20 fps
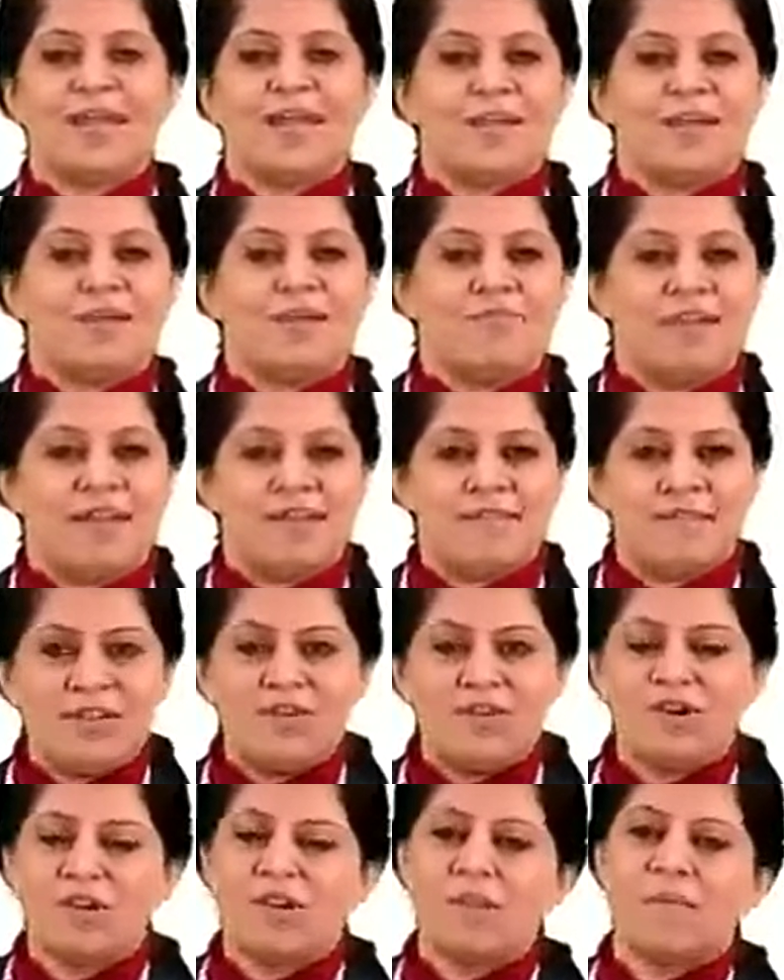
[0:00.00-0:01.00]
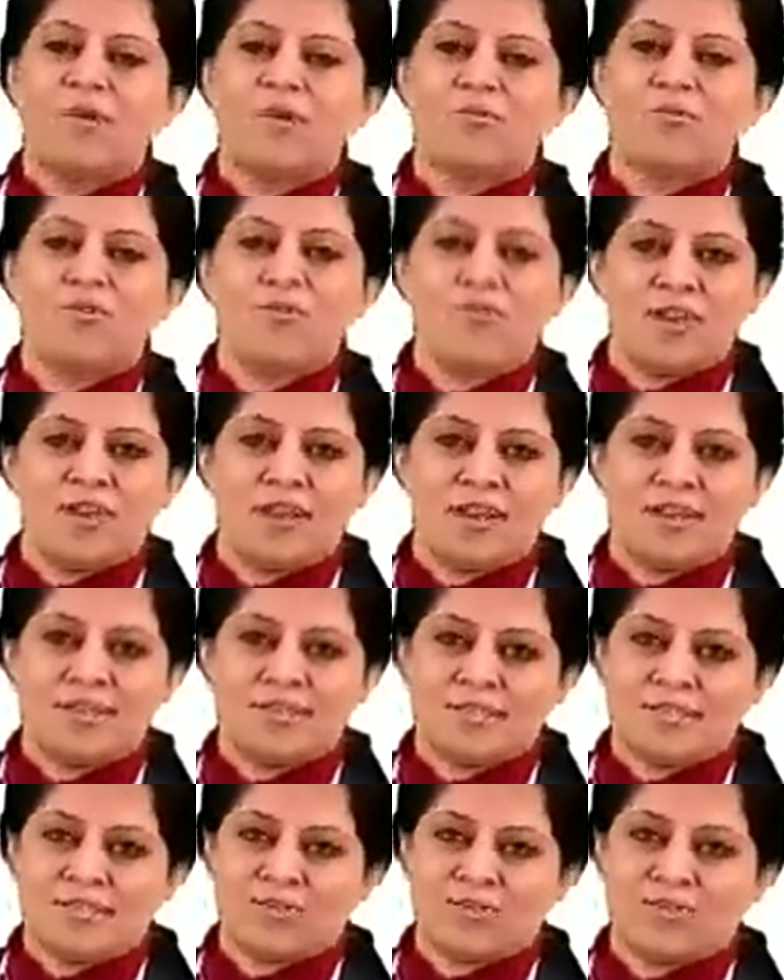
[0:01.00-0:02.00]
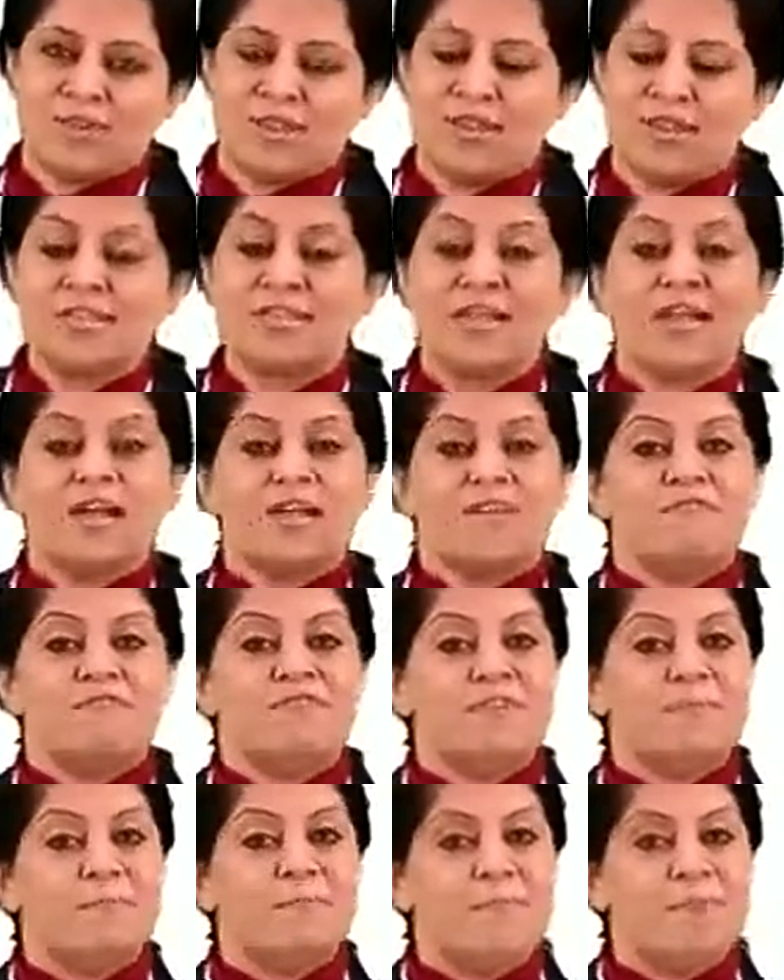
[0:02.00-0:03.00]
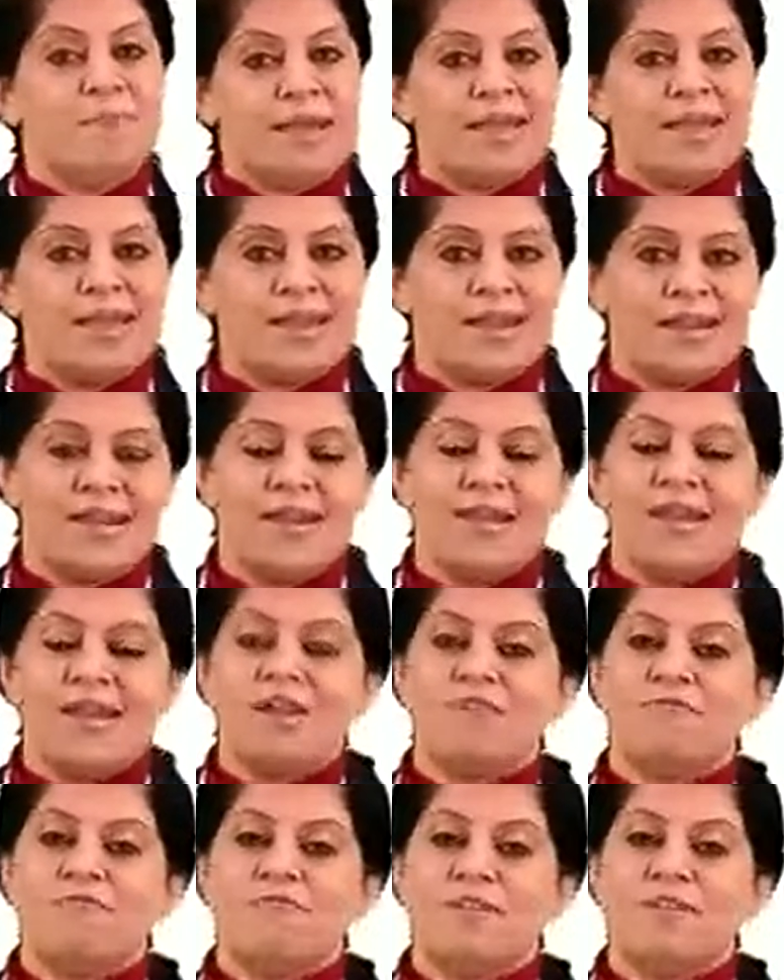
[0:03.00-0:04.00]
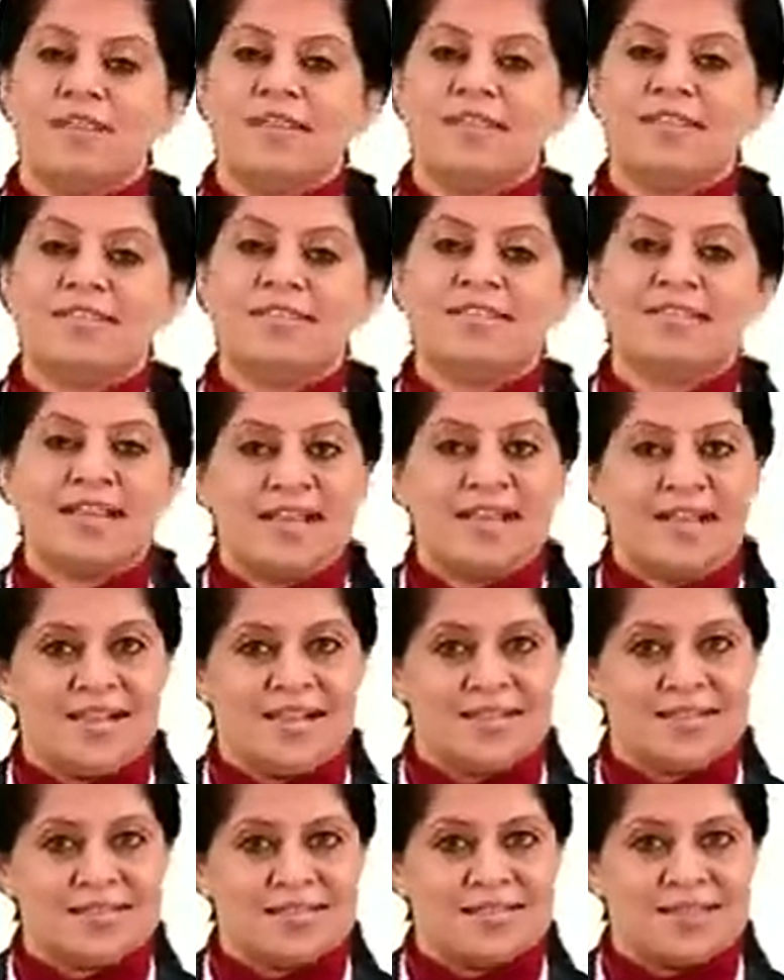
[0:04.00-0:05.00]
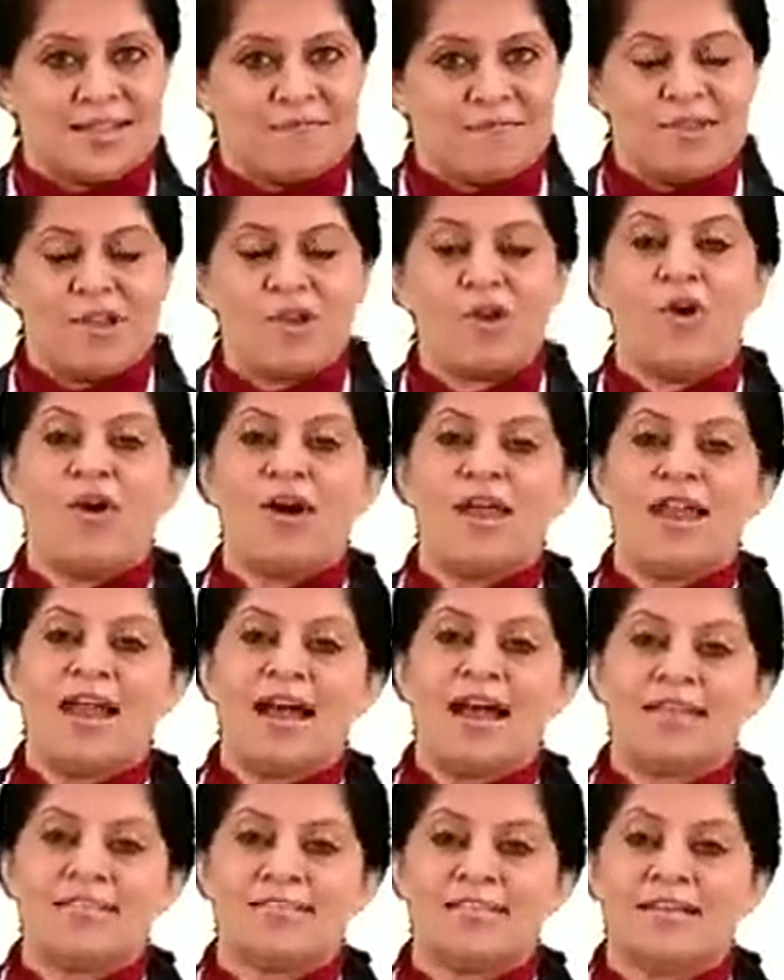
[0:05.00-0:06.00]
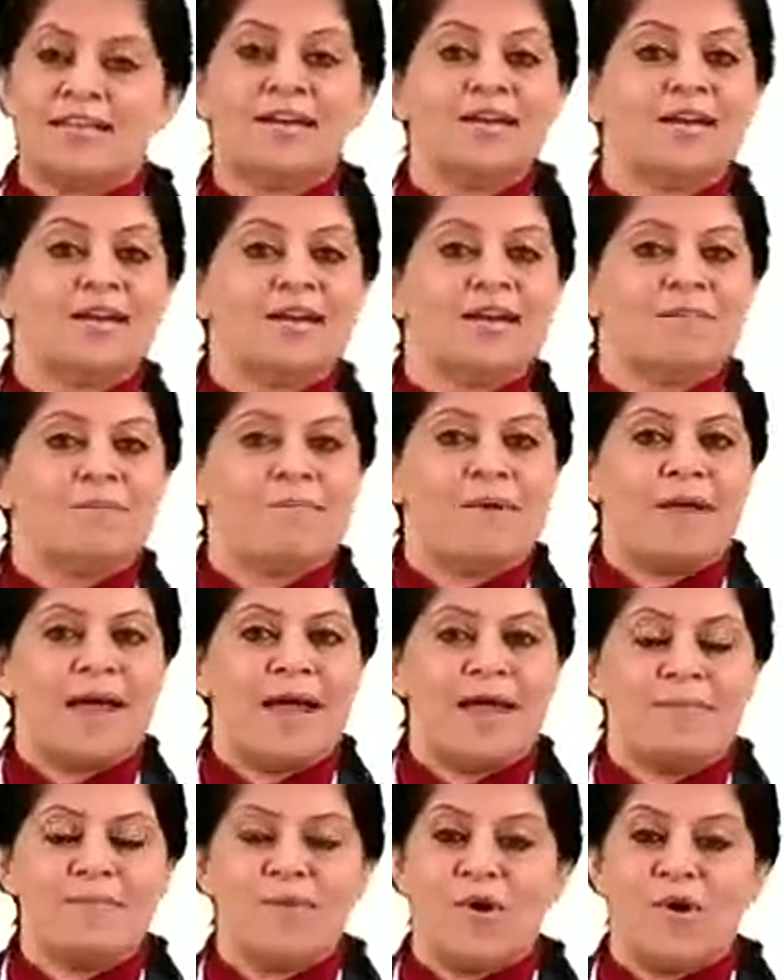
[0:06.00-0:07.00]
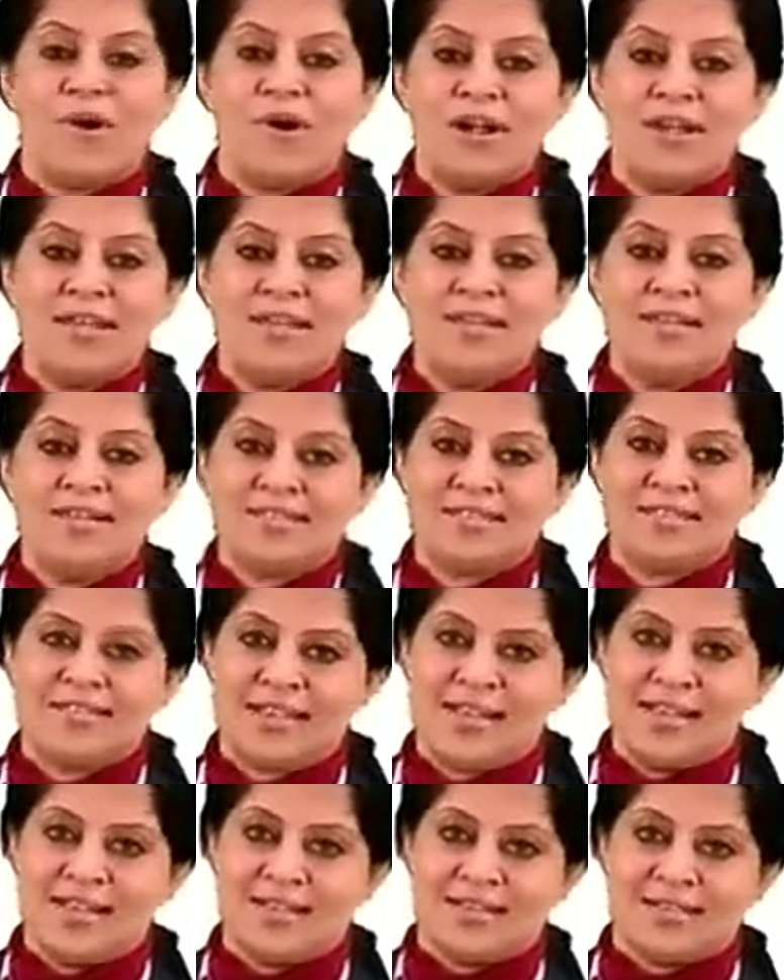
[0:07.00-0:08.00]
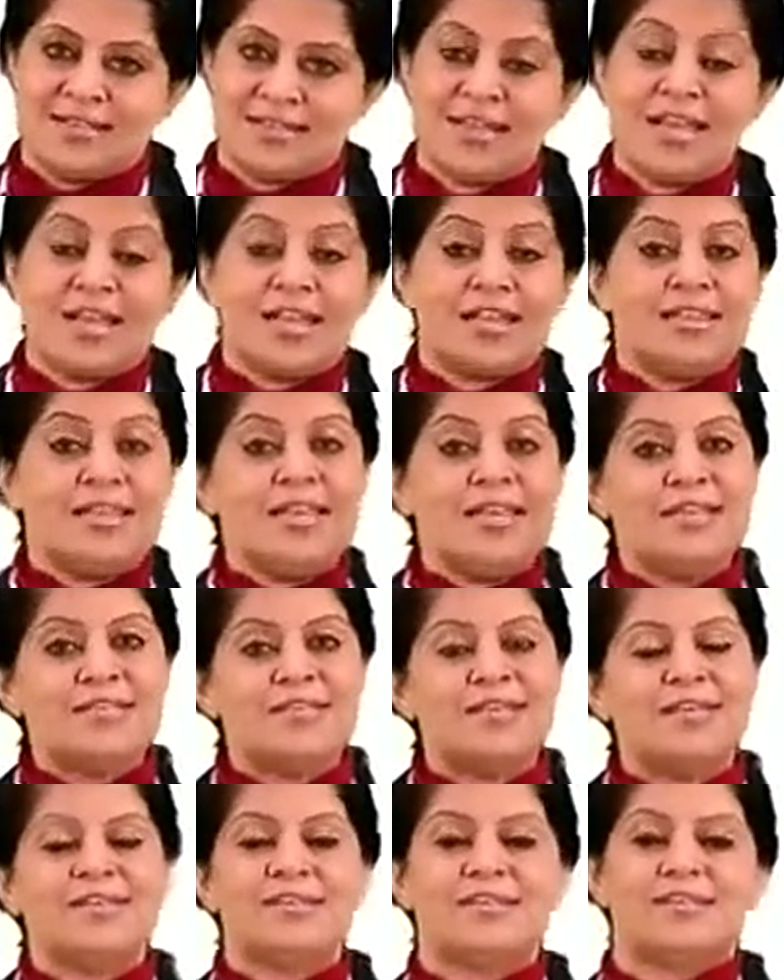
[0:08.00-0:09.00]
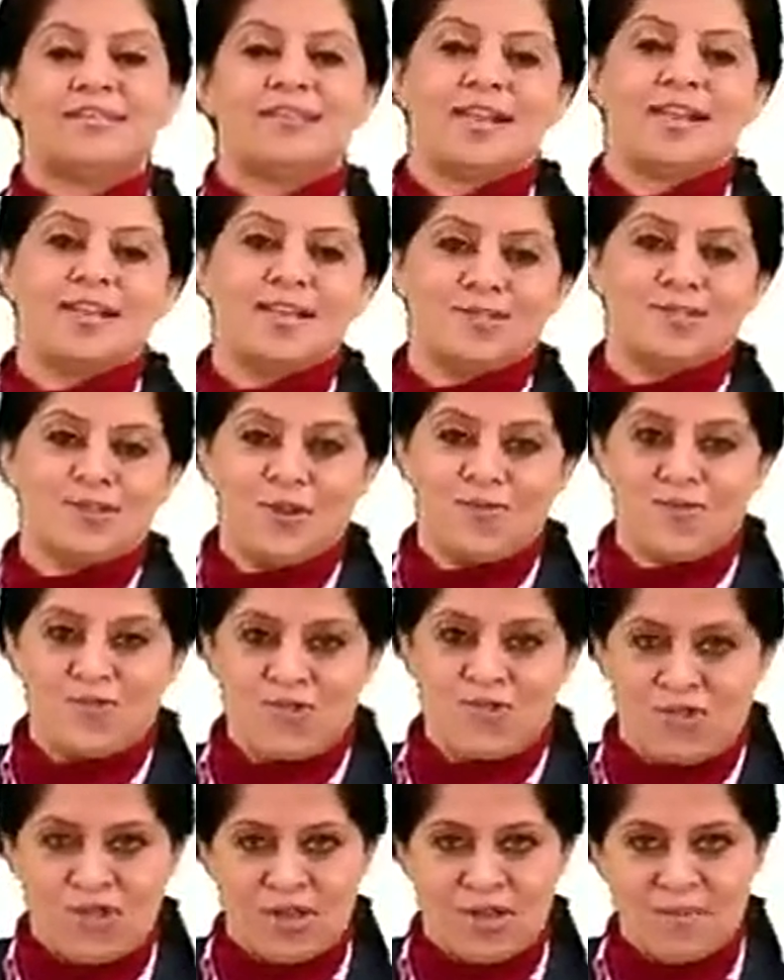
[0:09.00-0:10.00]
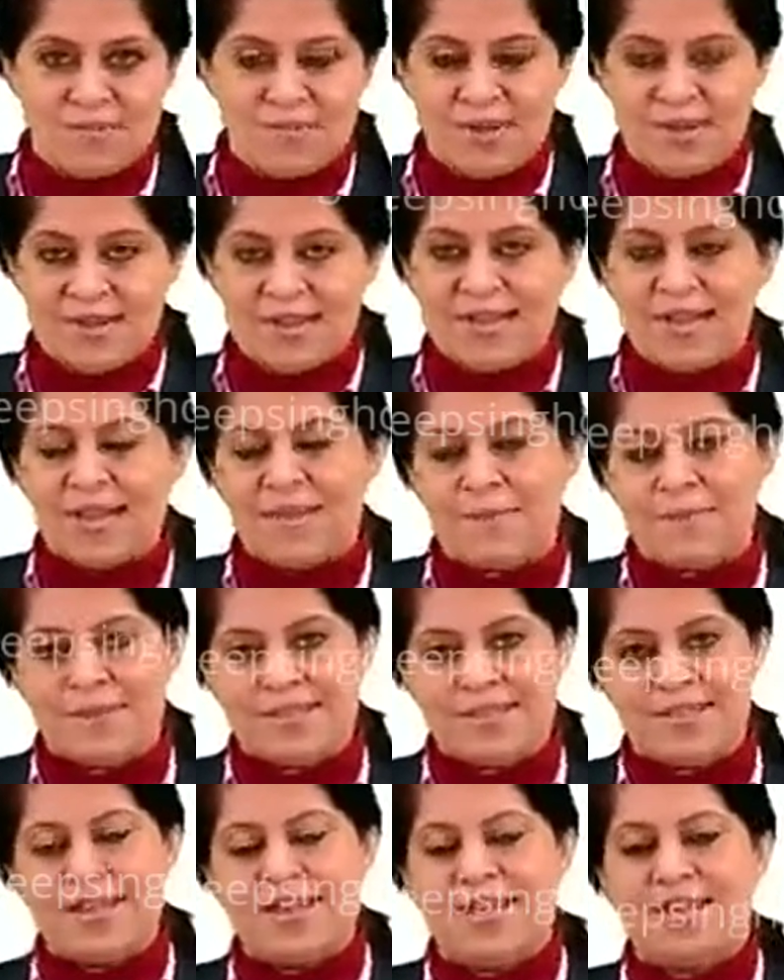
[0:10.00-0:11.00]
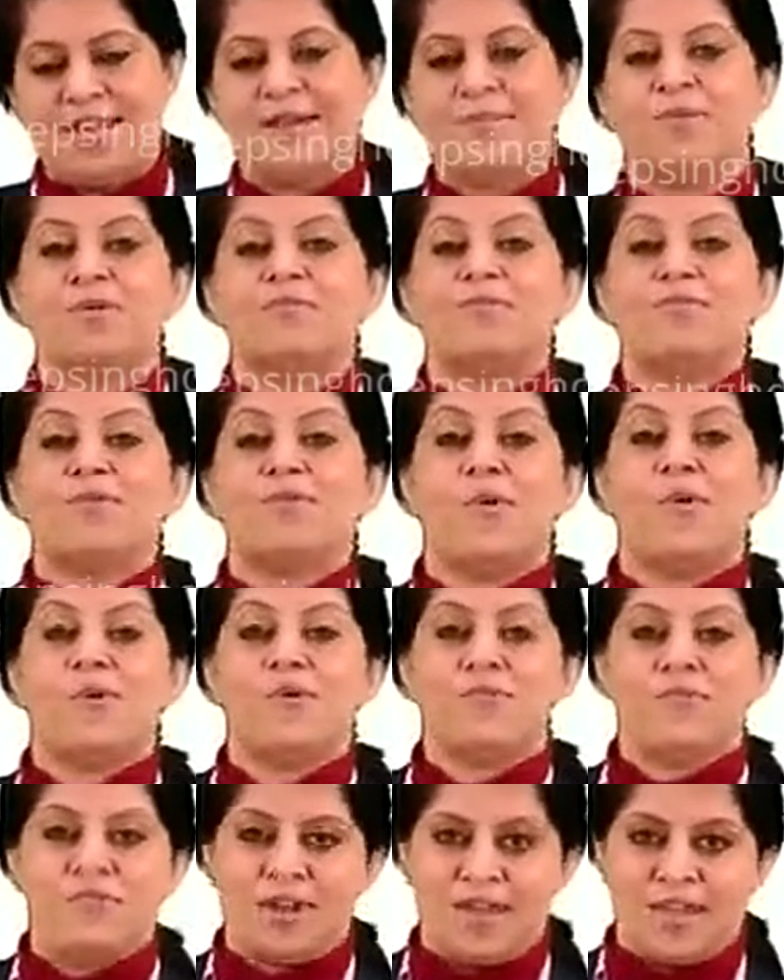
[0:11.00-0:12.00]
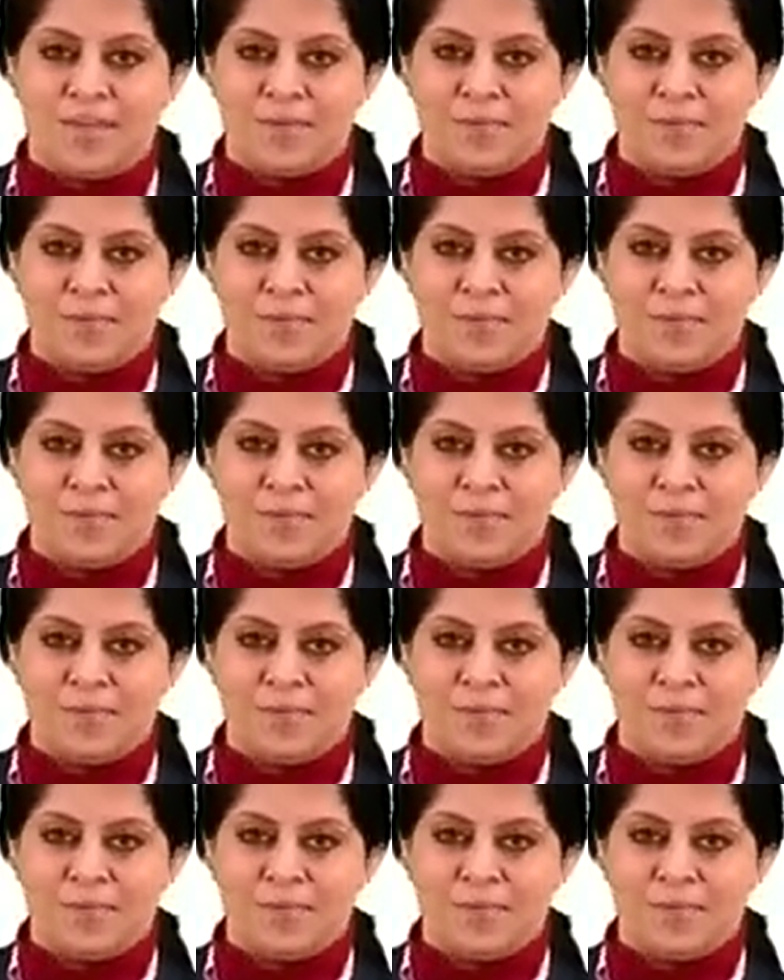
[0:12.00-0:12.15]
Now when we talk about oogenesis, students, we begin with the cells we call as the primordial cells. These are the cells of germinal epithelium of ovary,